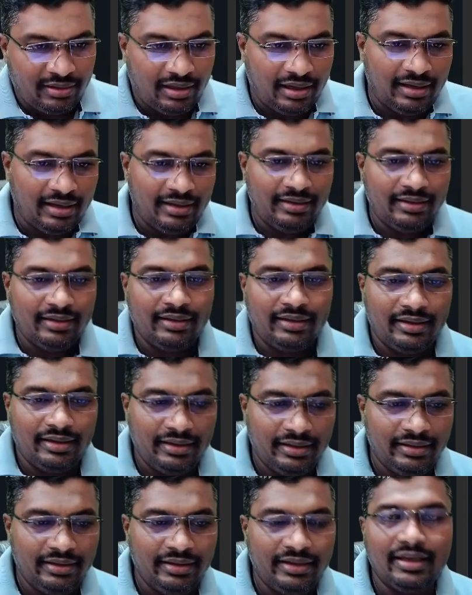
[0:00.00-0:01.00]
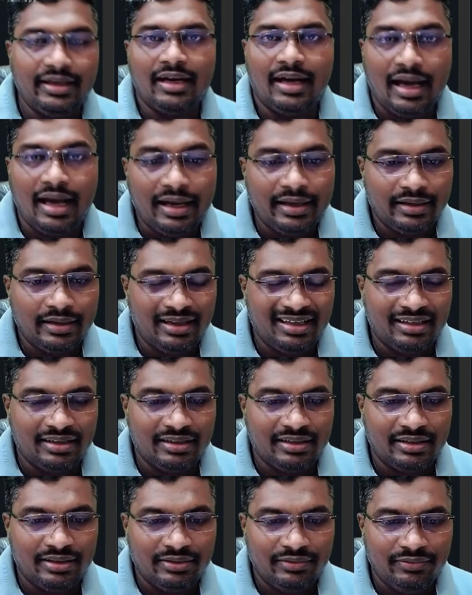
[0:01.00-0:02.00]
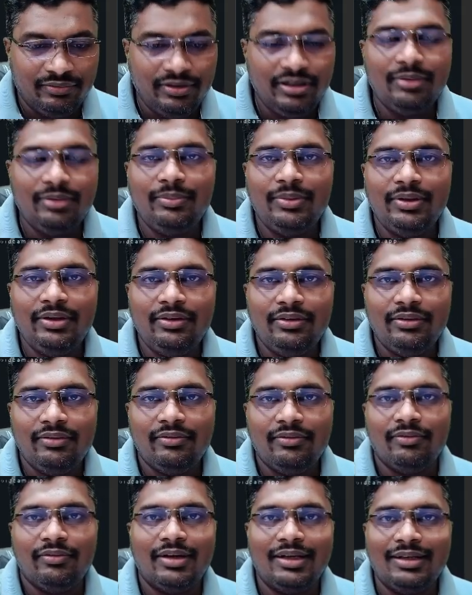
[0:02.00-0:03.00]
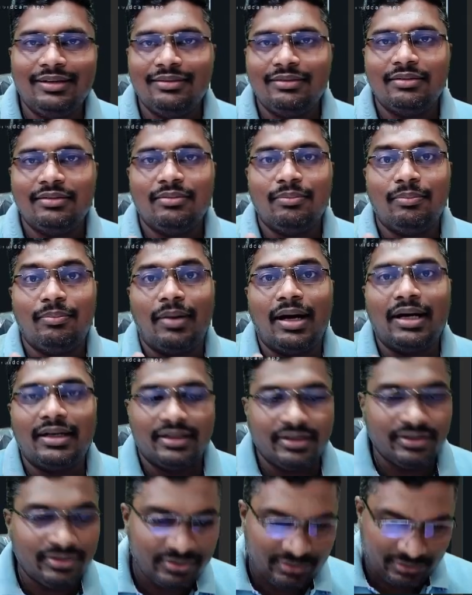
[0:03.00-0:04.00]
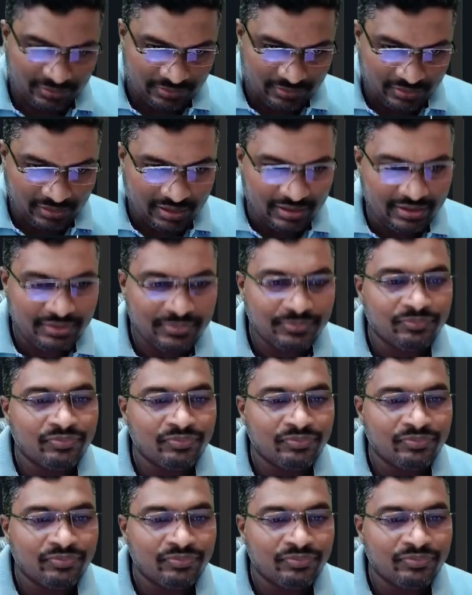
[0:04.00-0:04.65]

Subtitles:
and India in will be one partition, right?